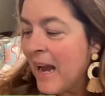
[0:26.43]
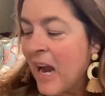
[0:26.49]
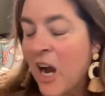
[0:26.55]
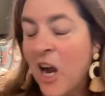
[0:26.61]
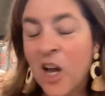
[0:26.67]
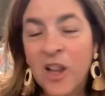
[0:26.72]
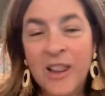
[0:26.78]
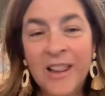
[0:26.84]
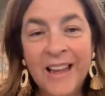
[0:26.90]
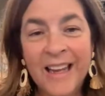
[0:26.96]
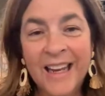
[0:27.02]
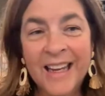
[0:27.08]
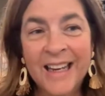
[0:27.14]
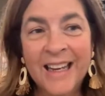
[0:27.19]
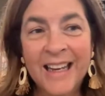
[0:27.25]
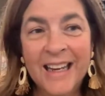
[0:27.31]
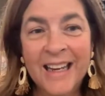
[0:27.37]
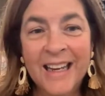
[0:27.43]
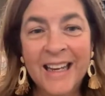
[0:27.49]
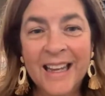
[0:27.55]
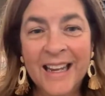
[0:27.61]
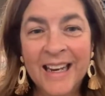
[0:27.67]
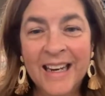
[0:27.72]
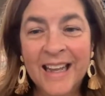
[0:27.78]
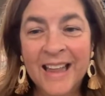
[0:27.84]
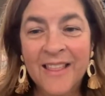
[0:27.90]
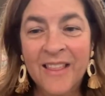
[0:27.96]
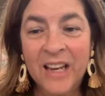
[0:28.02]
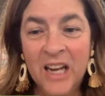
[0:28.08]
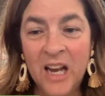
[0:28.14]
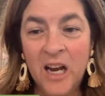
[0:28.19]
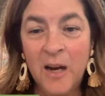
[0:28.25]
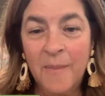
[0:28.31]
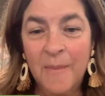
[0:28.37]
I'll link in the
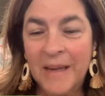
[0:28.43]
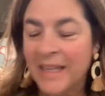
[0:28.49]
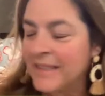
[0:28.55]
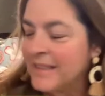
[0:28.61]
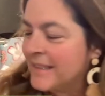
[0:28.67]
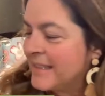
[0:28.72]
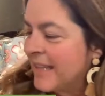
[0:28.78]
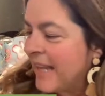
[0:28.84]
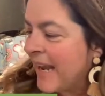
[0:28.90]
comments.